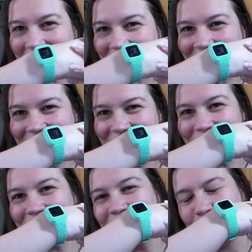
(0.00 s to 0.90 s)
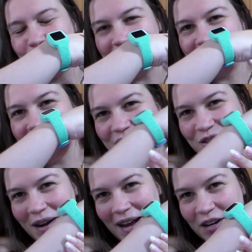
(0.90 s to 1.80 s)
bought the little fitness
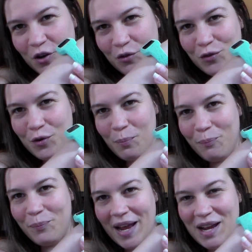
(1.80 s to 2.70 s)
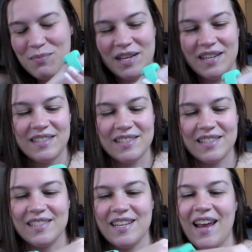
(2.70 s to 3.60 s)
tracker for babies
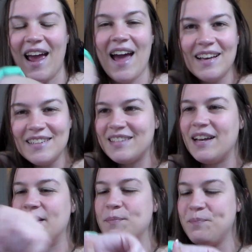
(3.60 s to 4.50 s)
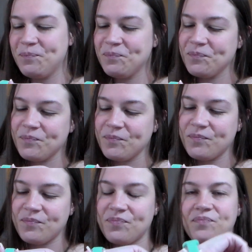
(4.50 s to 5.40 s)
because it has, I
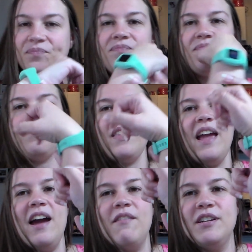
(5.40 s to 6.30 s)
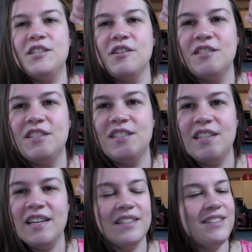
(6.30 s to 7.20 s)
have it turned to
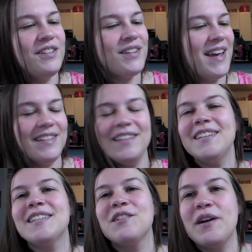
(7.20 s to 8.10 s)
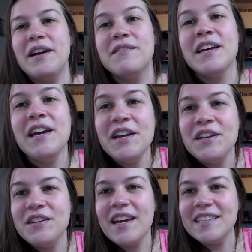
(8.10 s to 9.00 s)
the end. You can't, it's engraved.
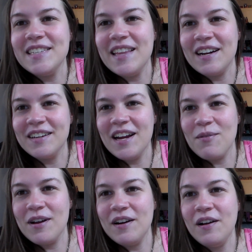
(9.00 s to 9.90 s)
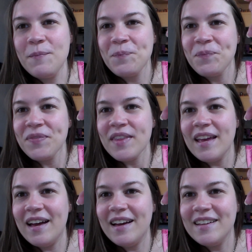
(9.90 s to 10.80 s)
You can't see that on camera at all.
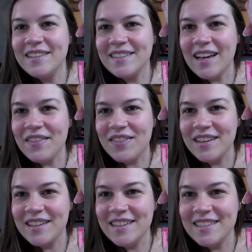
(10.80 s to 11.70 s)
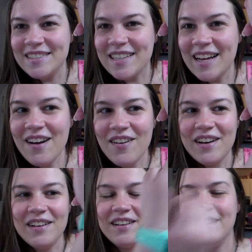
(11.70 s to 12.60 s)
It's got
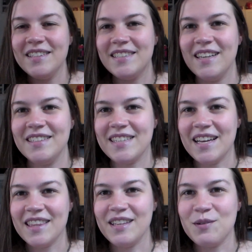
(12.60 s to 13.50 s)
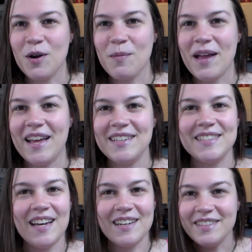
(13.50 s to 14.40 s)
Ariel, it's got the Little Mermaid,
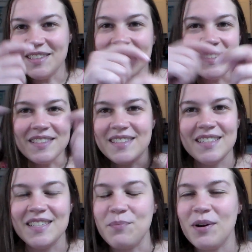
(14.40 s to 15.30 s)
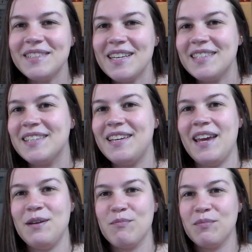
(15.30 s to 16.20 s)
it's got a little Disney Princess
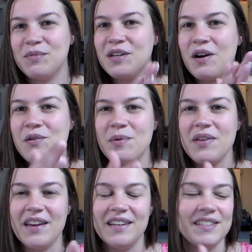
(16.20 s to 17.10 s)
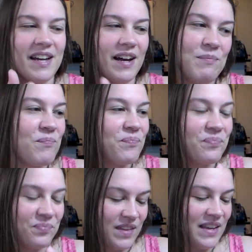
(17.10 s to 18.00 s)
game to go with it,
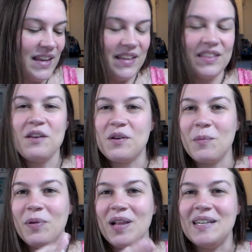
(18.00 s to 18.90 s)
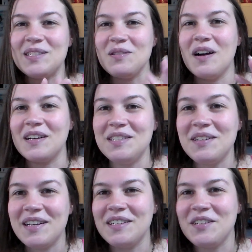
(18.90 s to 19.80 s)
that you can play so long as you
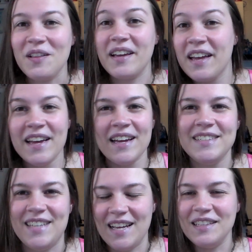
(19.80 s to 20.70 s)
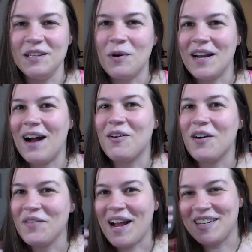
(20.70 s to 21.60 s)
get in your, like, daily 1
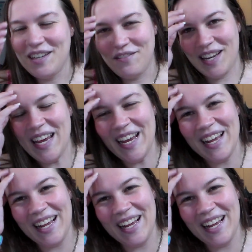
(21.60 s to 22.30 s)
hour of activity.